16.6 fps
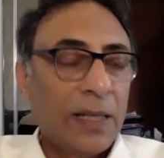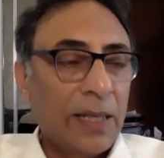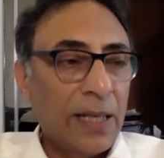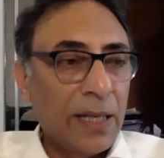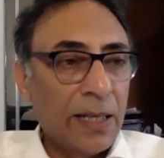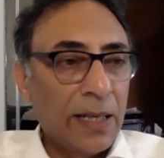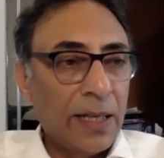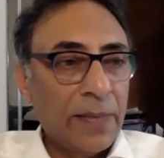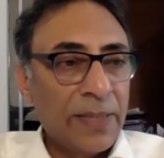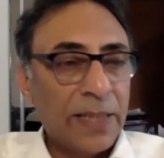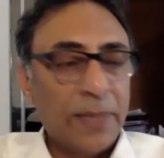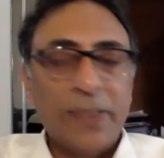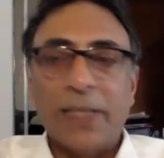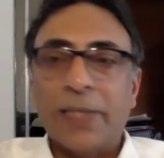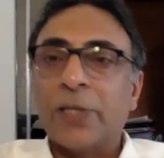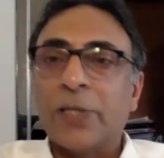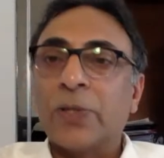
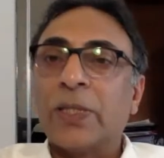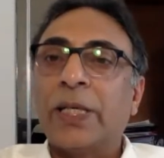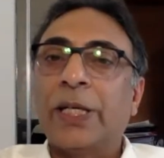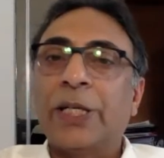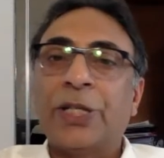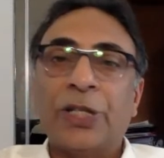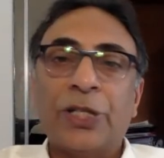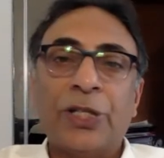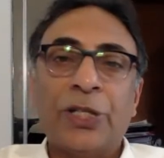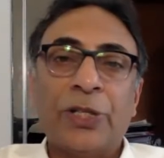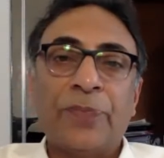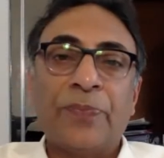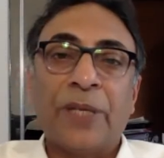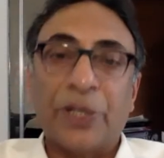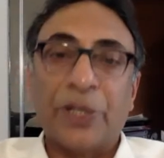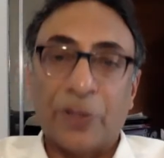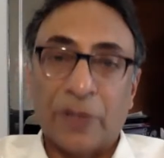MSME association.
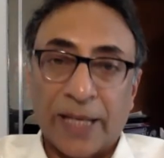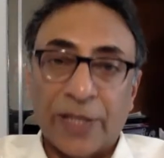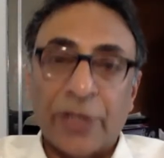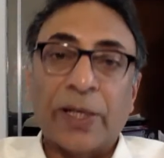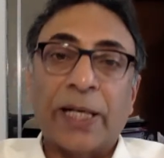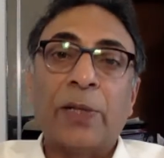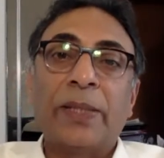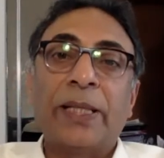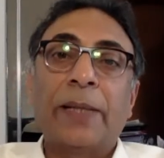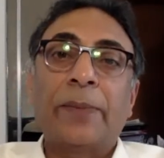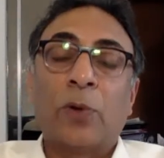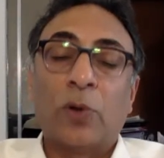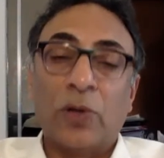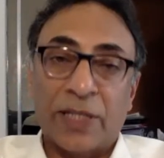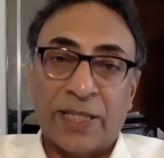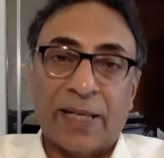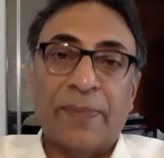They should get together with them,
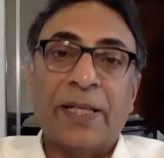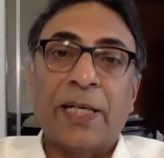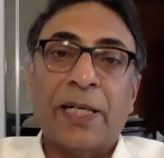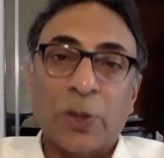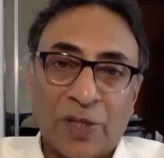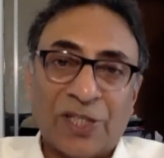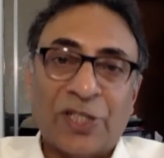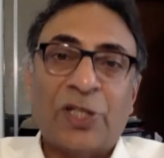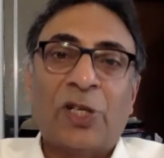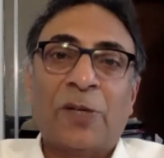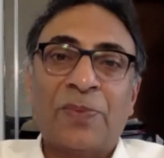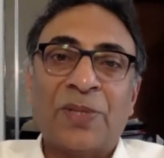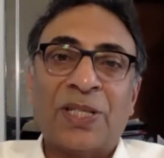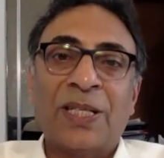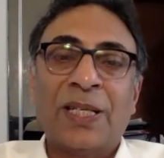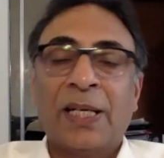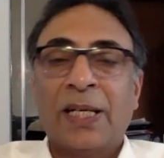hold seminars,
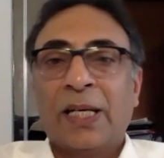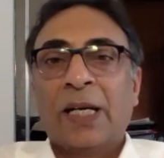workshops,